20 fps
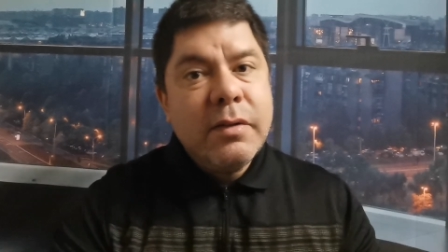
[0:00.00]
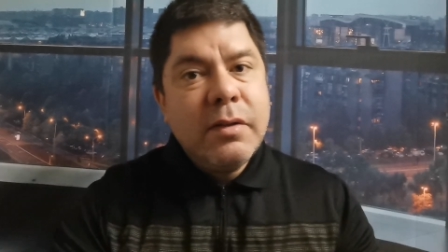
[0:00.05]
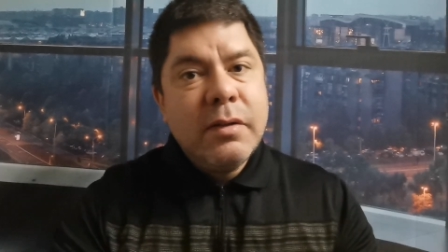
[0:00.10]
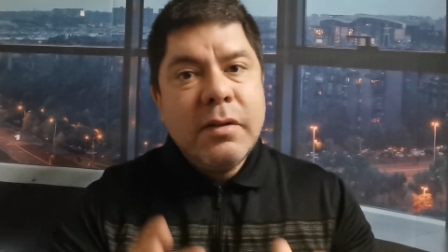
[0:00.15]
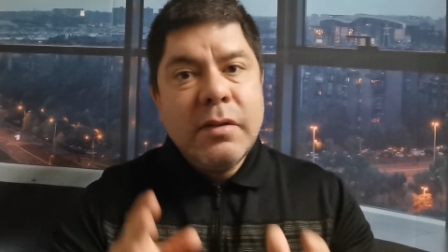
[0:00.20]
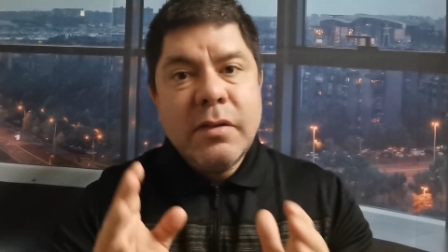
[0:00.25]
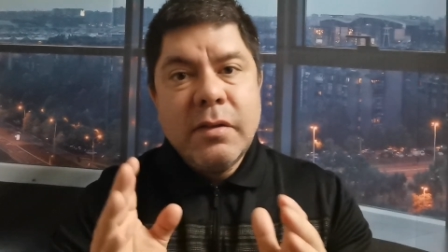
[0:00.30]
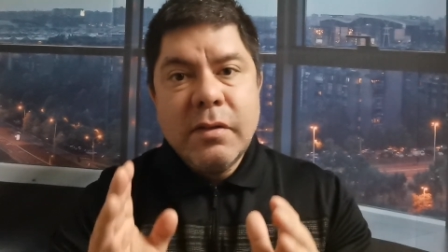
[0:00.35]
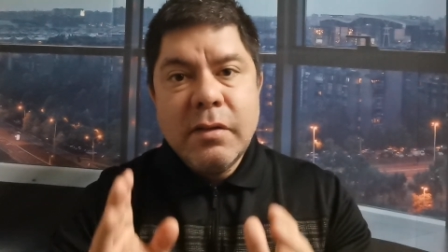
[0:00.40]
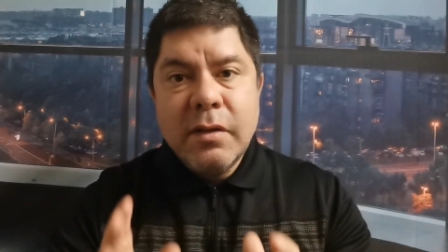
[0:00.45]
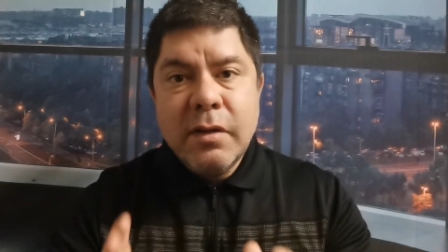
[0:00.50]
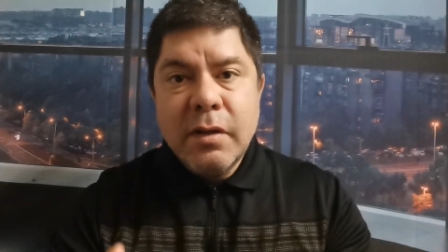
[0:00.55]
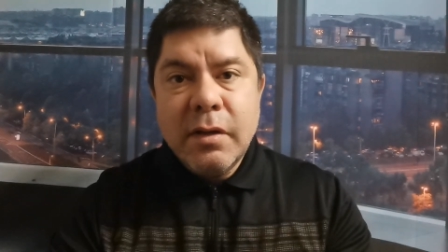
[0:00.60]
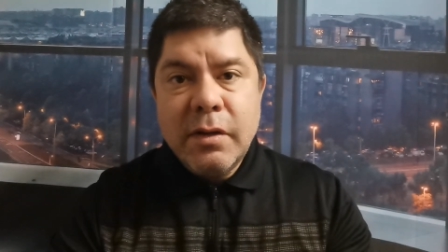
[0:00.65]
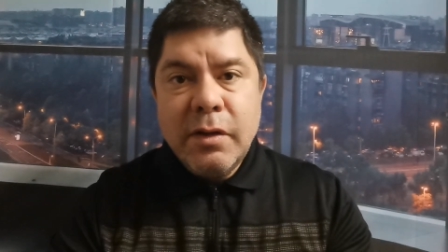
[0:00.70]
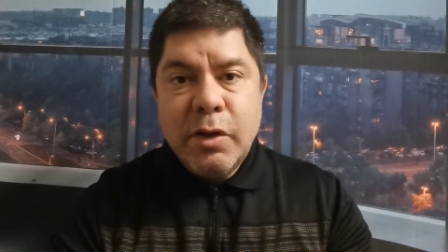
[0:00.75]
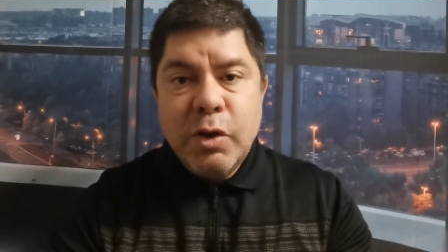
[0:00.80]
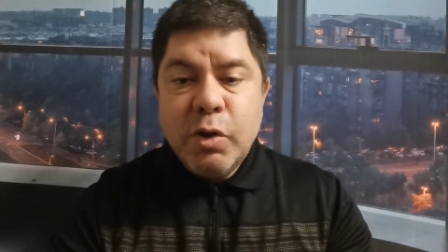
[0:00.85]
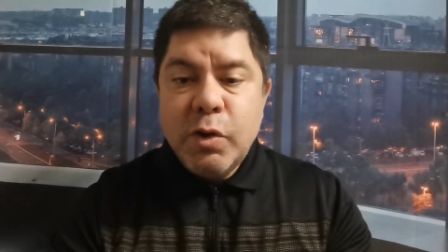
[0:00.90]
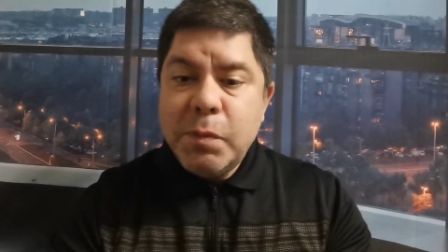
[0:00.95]
So this is
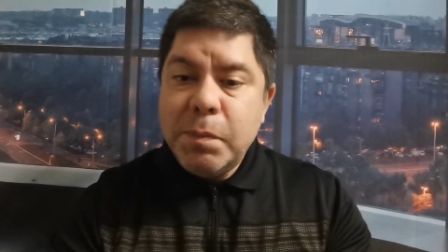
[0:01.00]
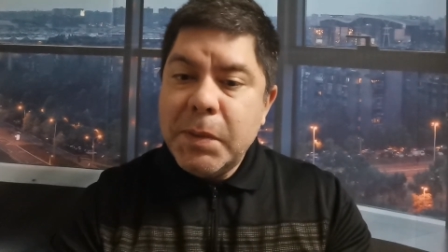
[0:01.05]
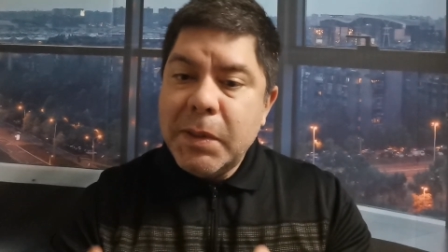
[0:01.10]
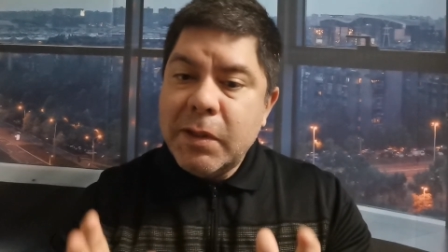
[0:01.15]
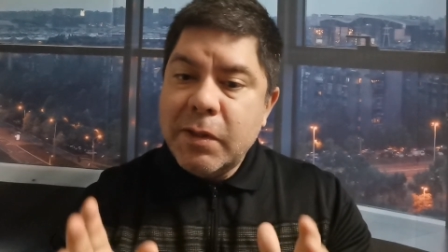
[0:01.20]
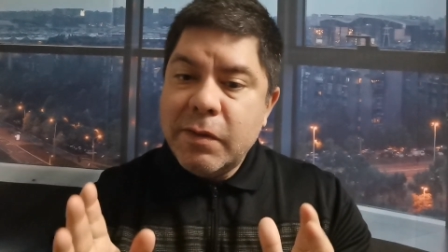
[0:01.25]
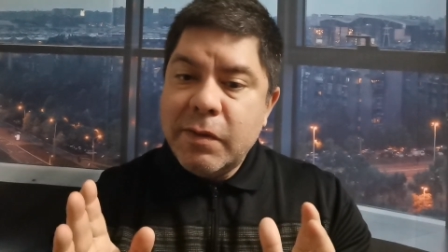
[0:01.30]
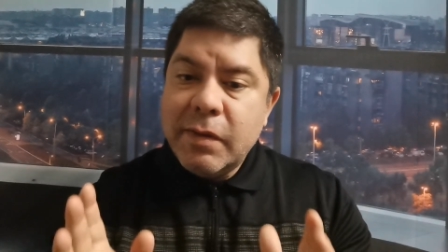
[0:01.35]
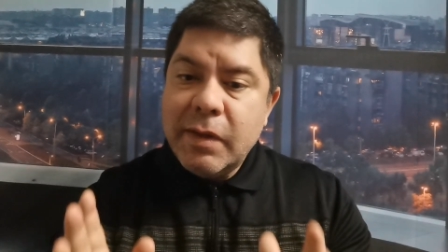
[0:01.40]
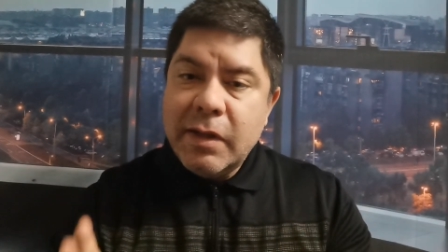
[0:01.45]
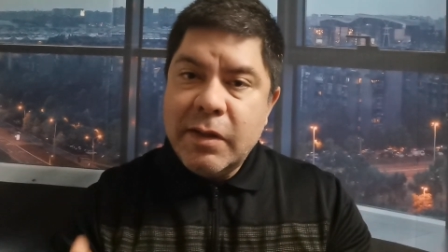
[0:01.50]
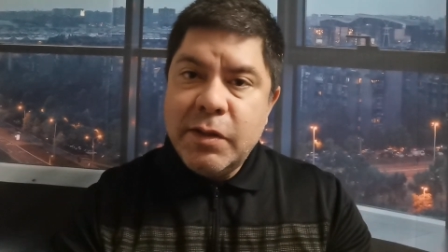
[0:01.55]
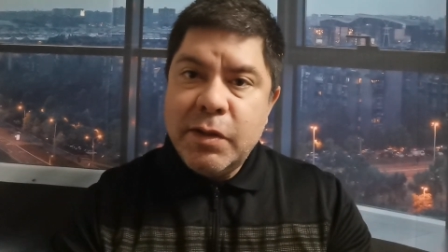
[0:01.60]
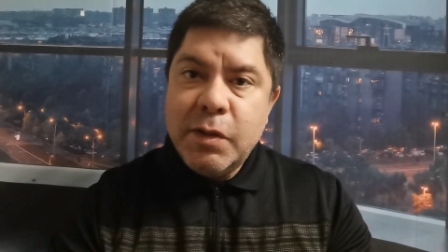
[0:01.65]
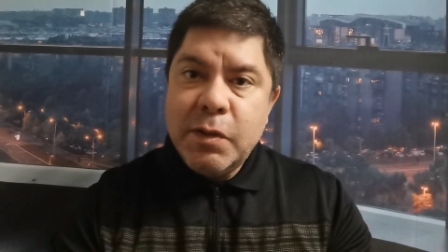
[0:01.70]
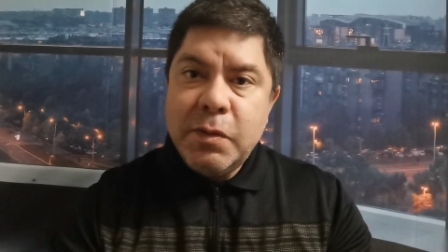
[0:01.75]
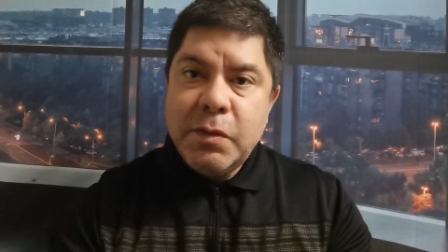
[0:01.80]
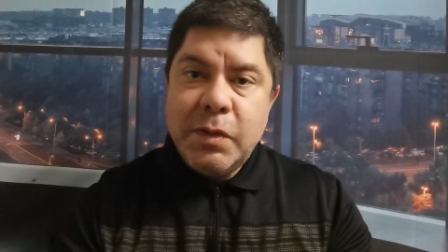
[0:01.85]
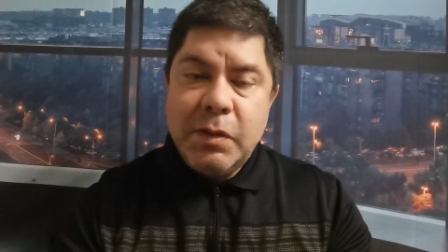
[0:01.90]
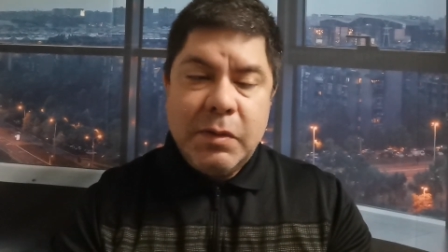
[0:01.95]
good news, because it
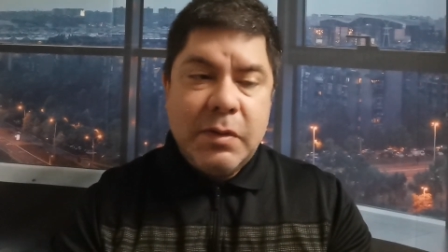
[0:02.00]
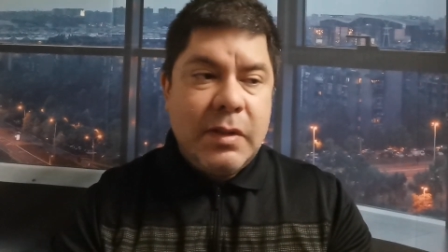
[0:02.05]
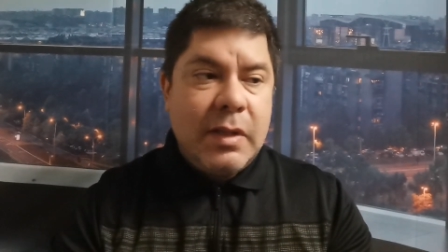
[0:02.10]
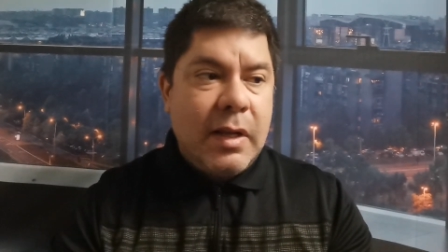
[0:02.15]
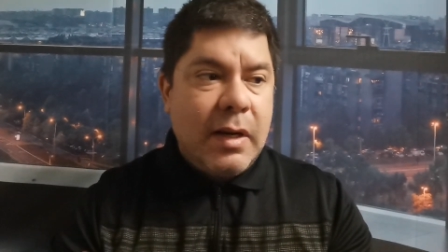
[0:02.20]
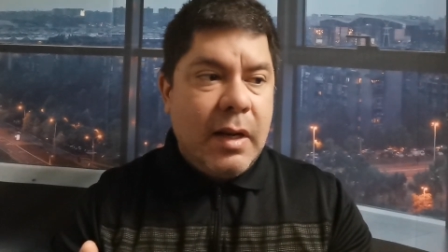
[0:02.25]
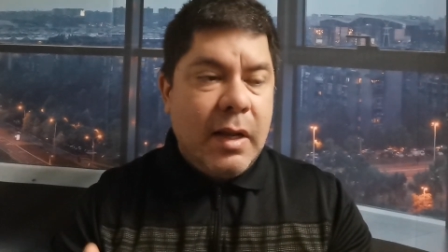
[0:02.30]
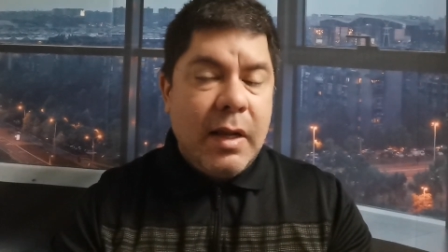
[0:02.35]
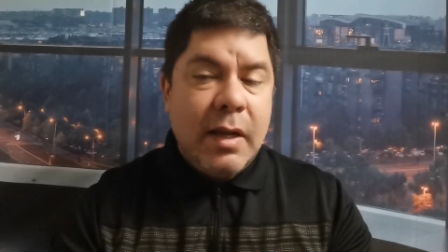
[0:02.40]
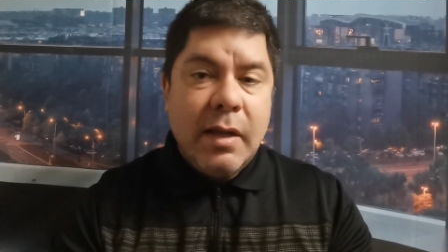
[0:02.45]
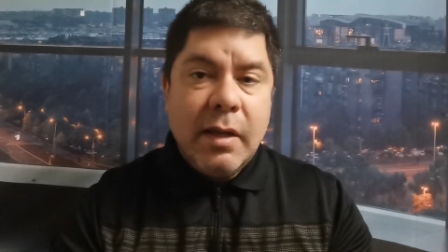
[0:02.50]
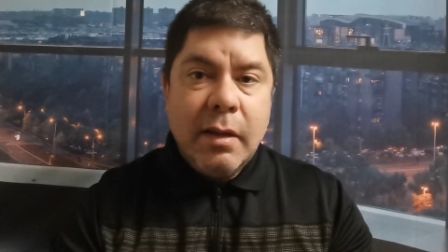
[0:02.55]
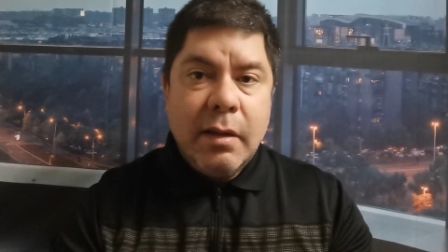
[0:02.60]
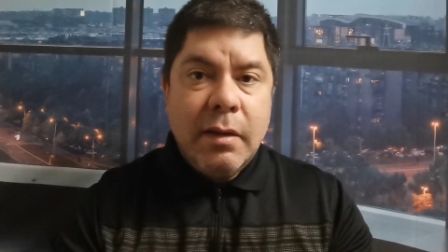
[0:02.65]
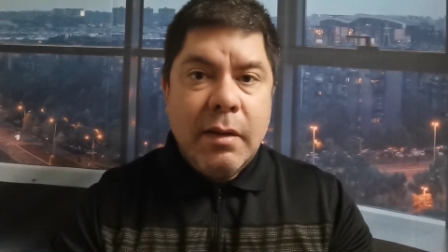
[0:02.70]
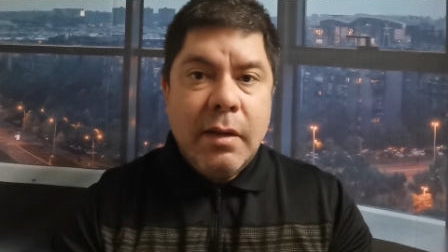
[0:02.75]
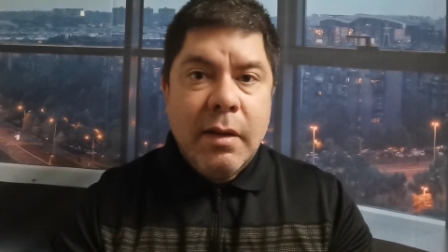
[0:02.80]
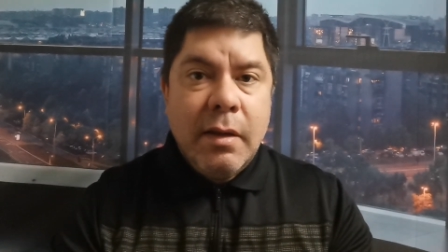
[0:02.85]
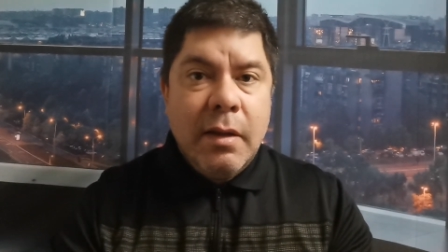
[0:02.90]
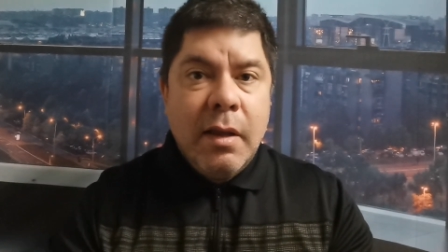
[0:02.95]
shows us that, hey,